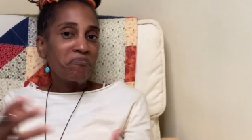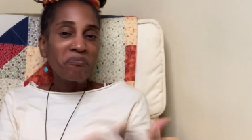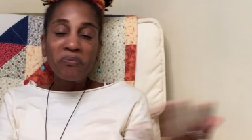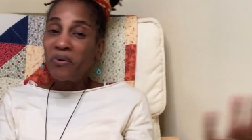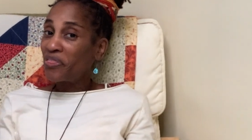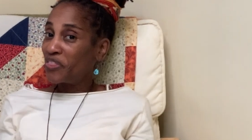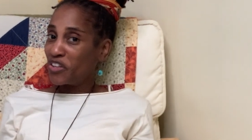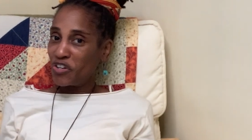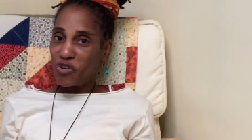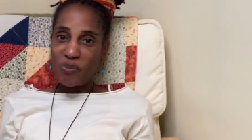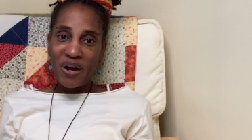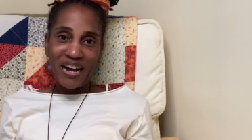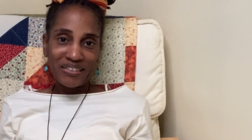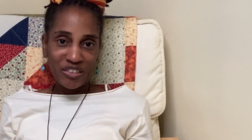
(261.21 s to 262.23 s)
with the new
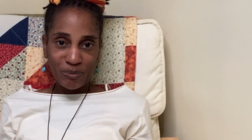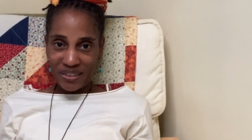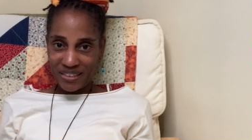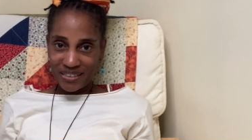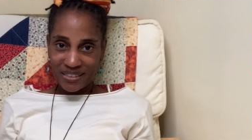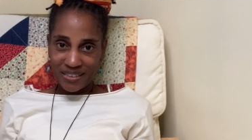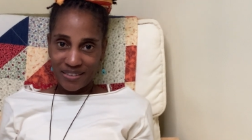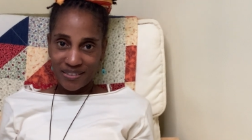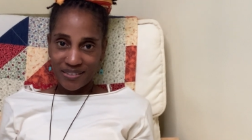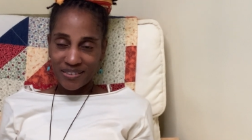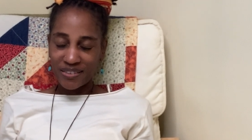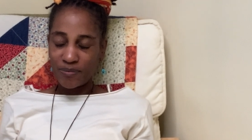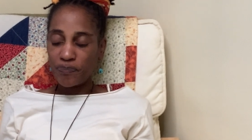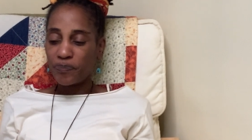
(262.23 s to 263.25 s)
possibilities.